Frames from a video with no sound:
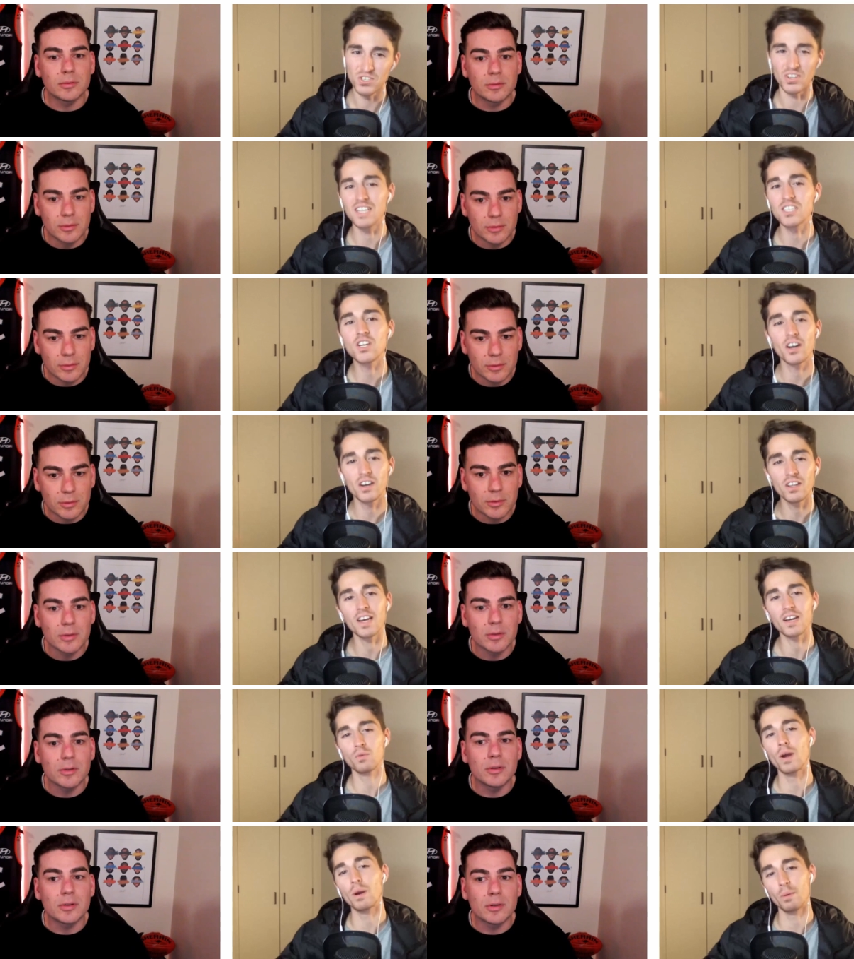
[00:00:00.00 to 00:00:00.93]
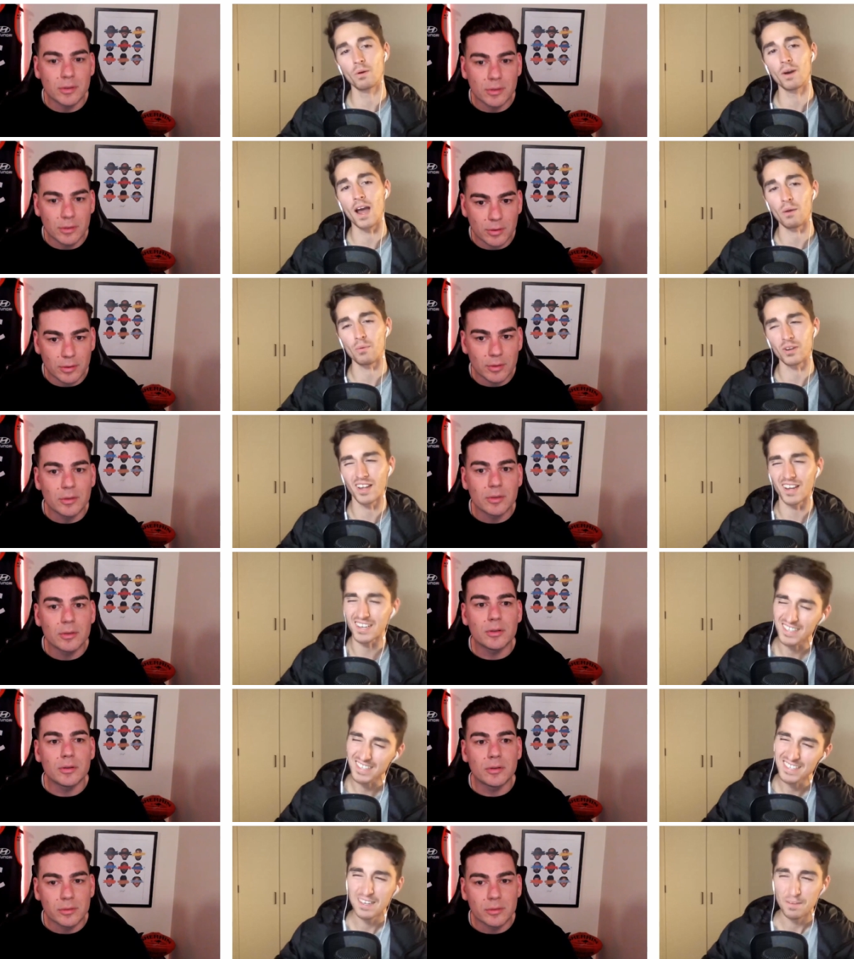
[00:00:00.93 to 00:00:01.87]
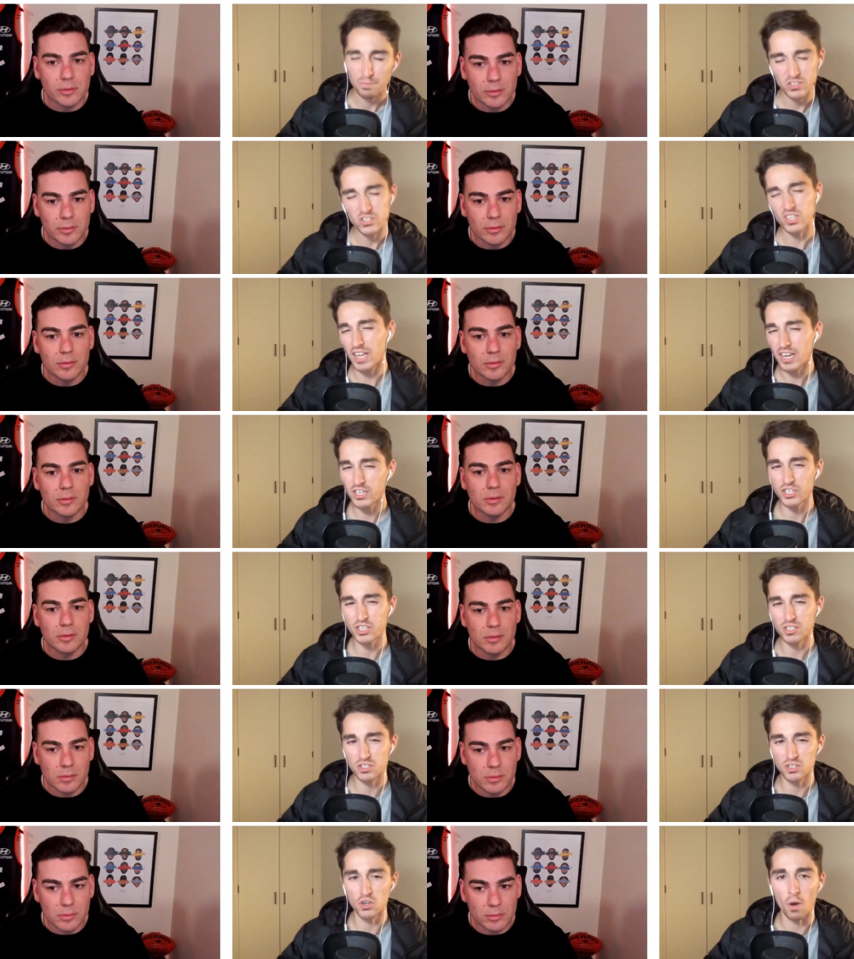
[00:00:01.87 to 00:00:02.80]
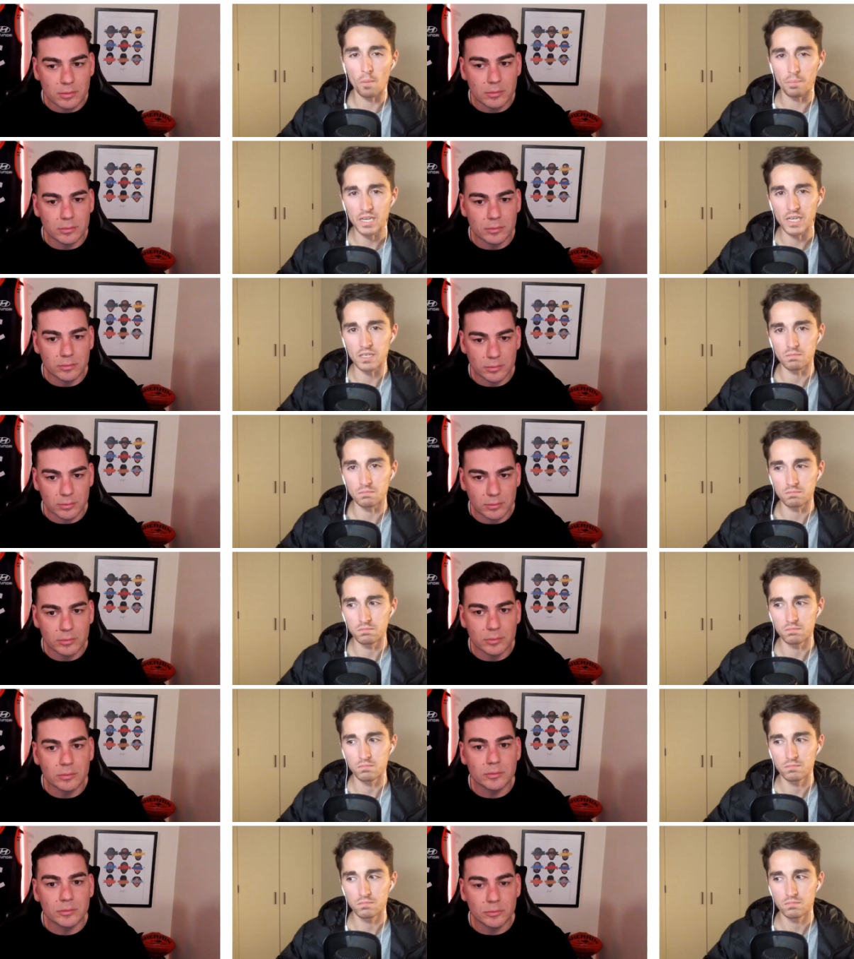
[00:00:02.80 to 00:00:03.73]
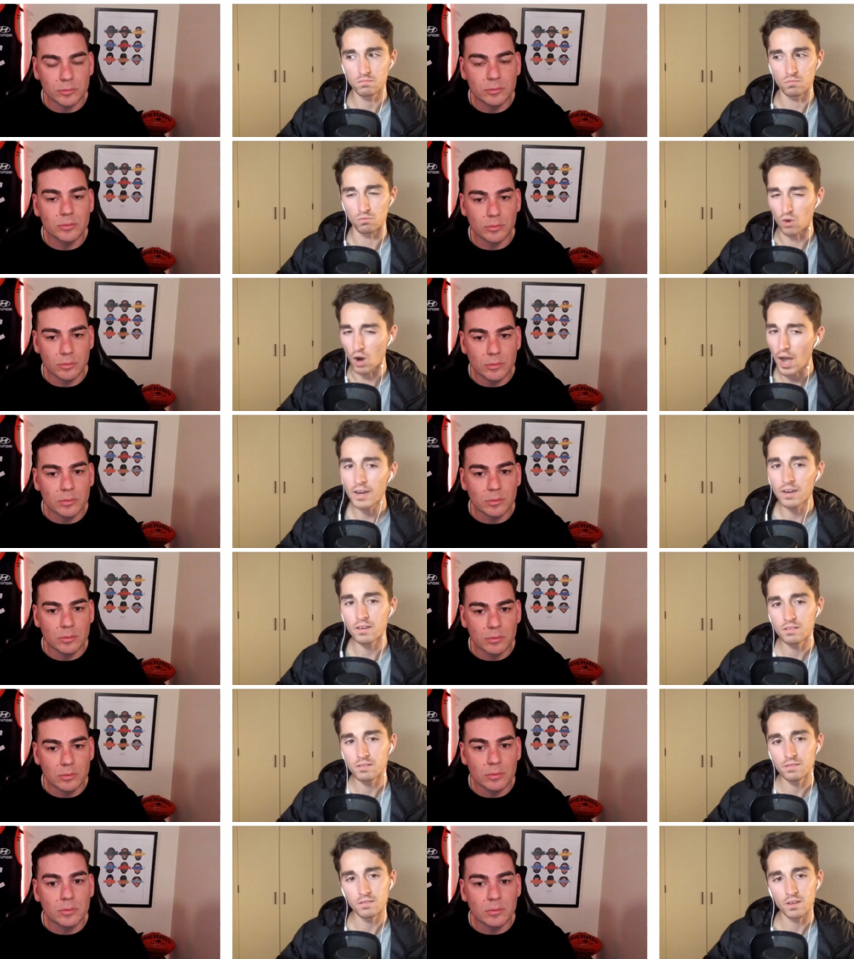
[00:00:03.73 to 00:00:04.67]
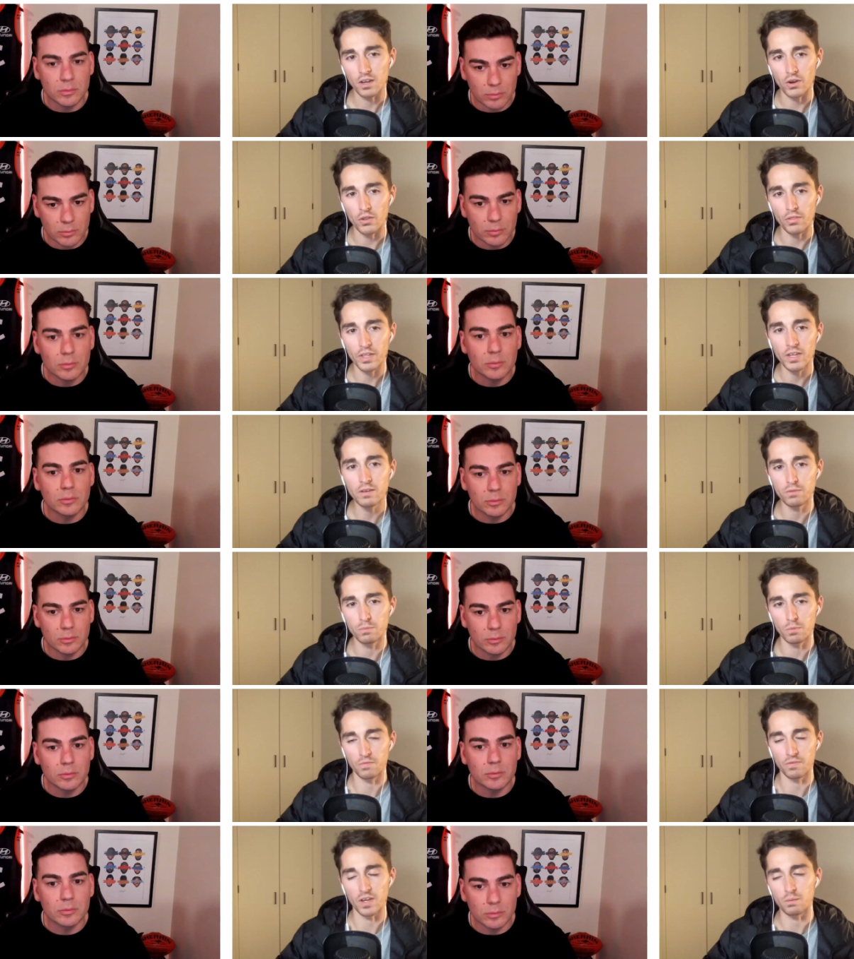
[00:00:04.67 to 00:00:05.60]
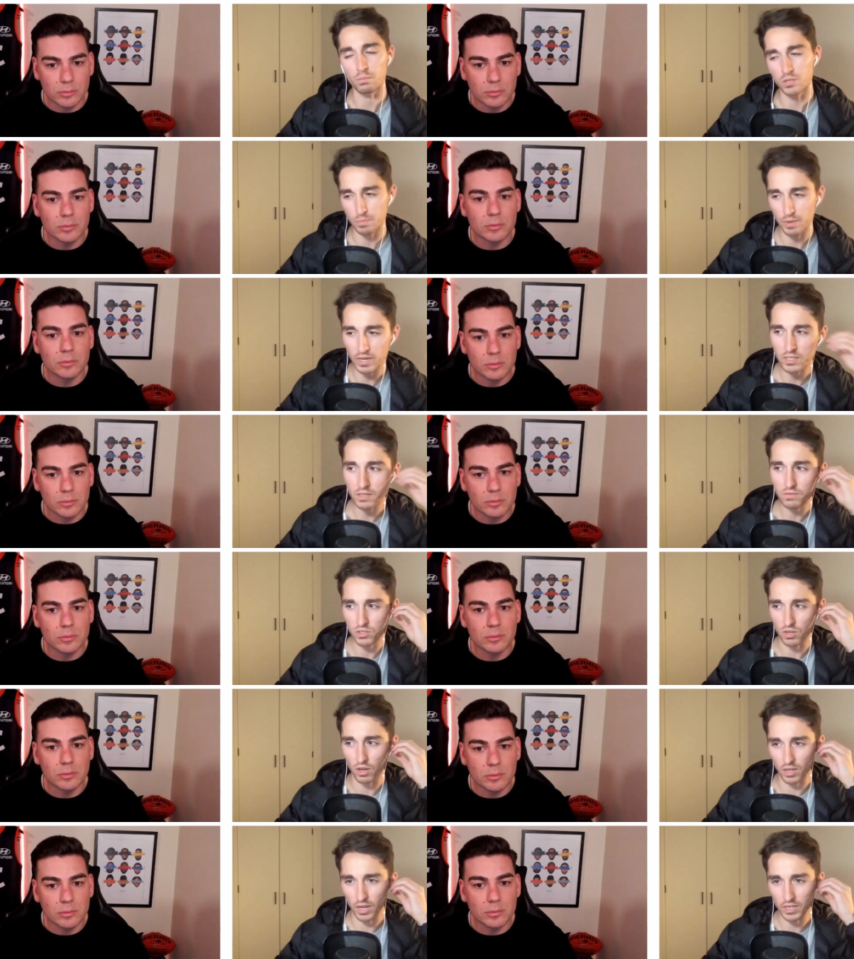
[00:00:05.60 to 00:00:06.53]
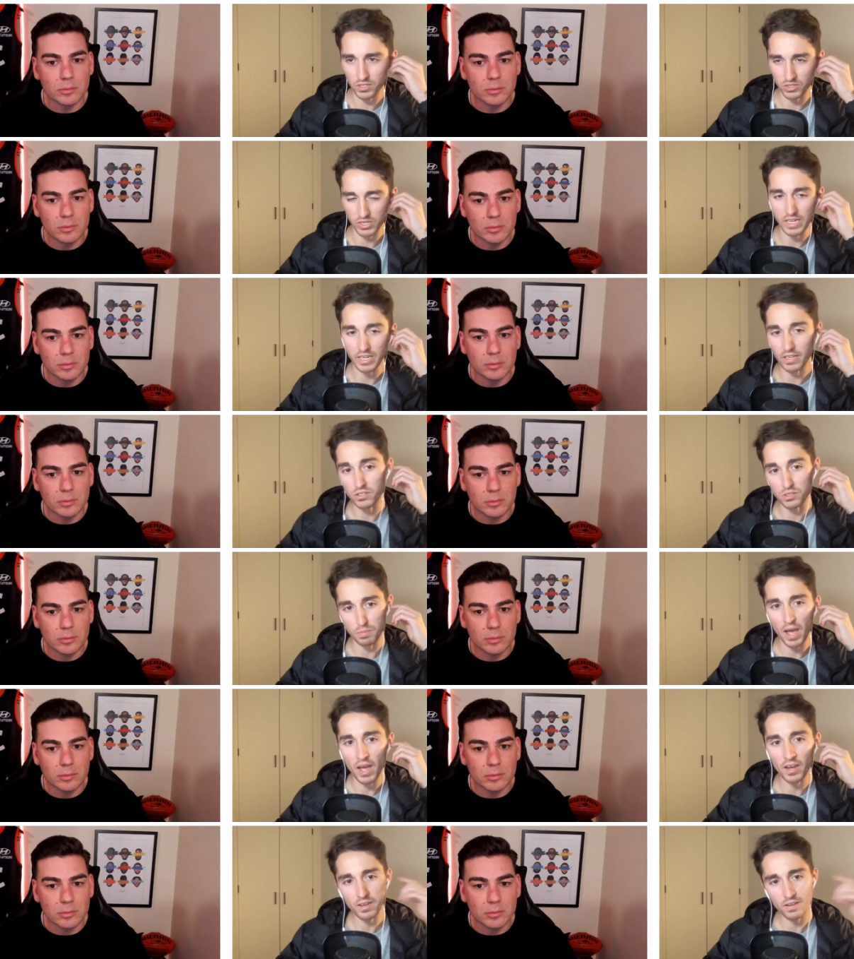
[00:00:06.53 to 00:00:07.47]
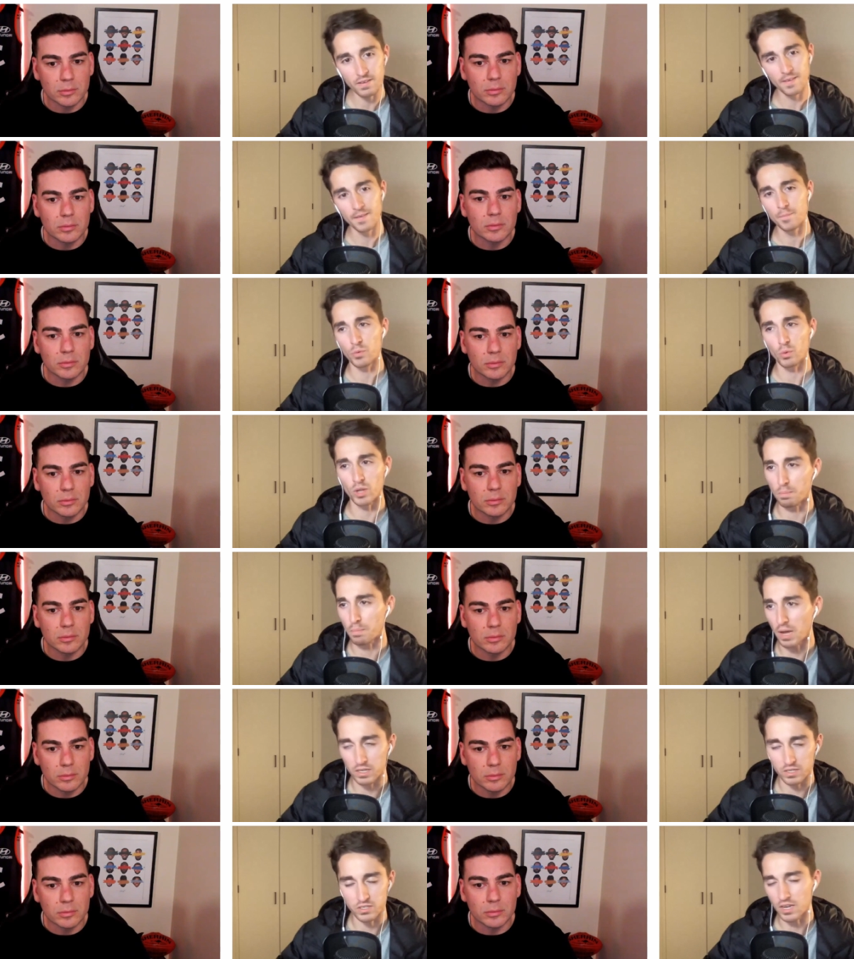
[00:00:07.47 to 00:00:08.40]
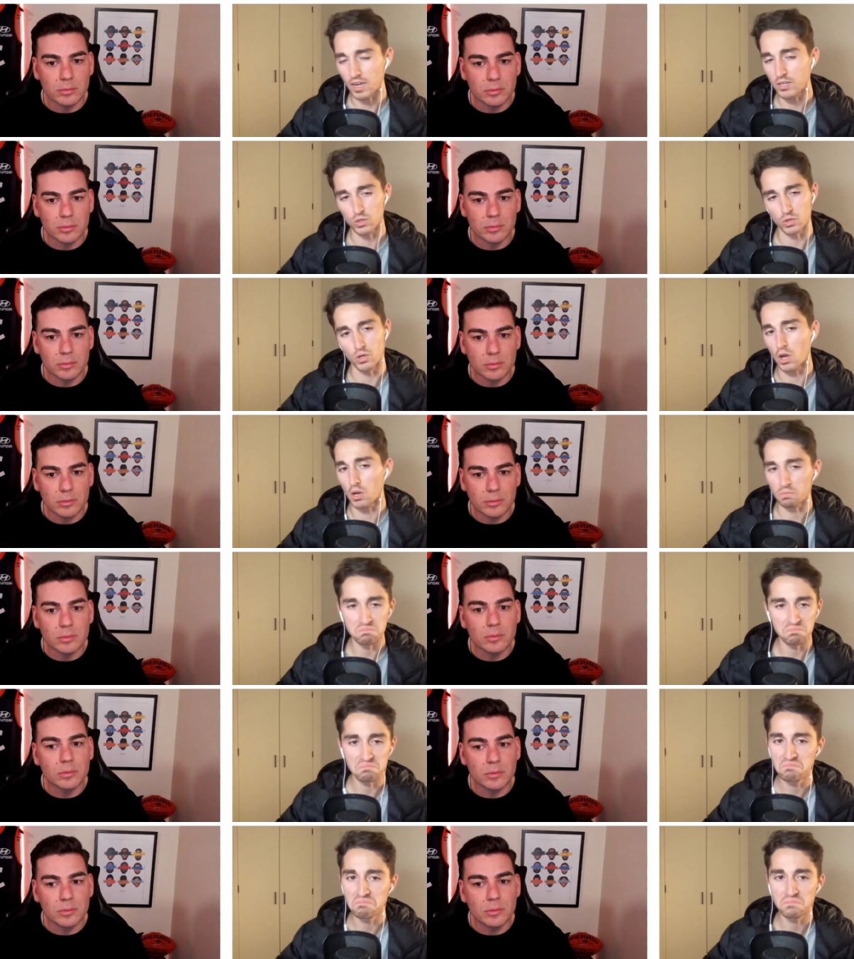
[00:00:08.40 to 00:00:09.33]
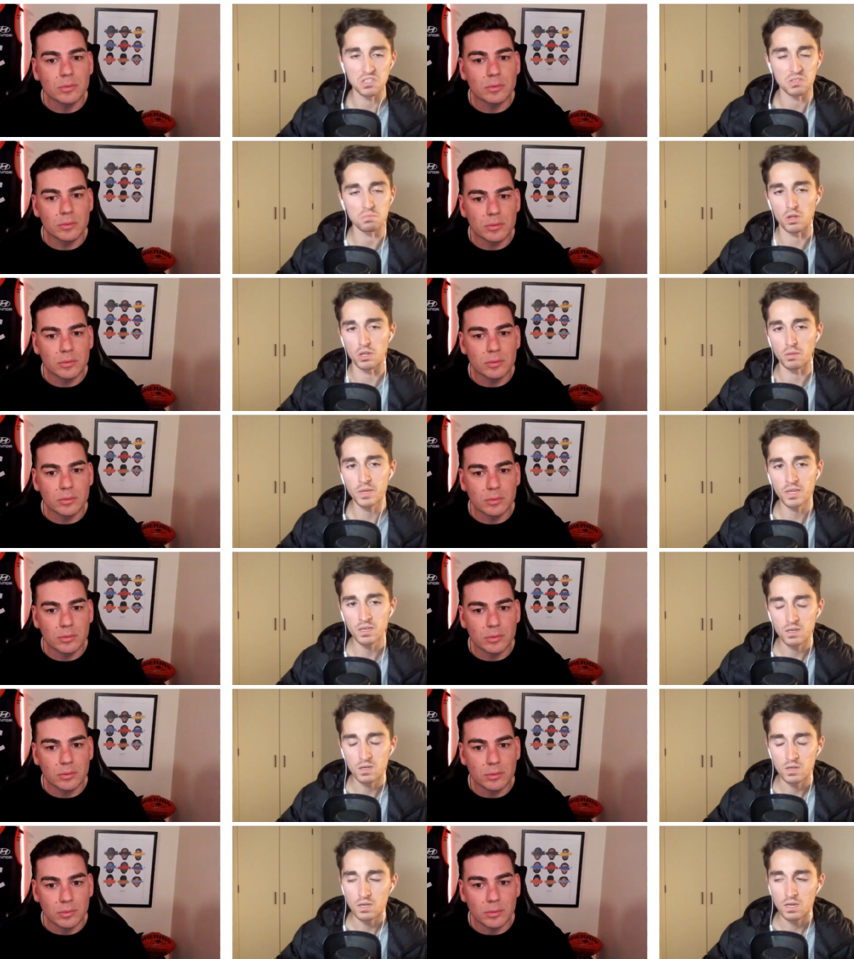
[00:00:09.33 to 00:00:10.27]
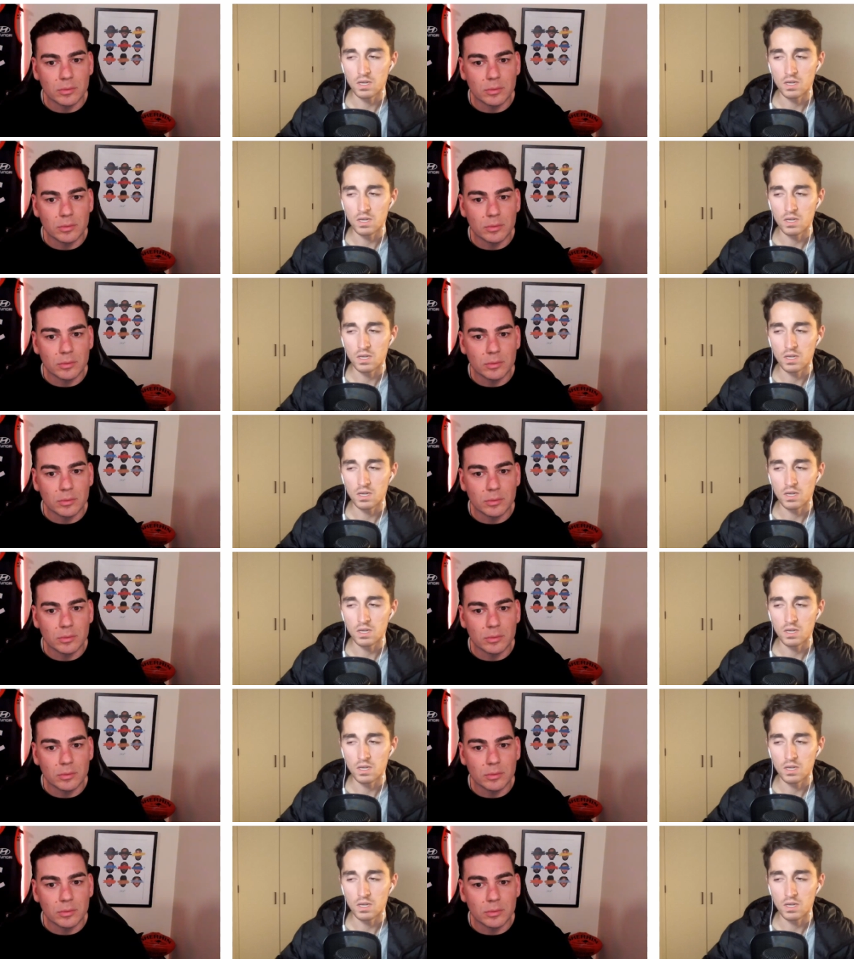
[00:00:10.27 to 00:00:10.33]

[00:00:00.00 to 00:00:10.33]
Speaker 1: So that's kind of like where we're at. We're like, selection's not been right, I don't think, from a fan perspective. So I'd like to see Higgins back. Whether Butler stays or not doesn't bother me.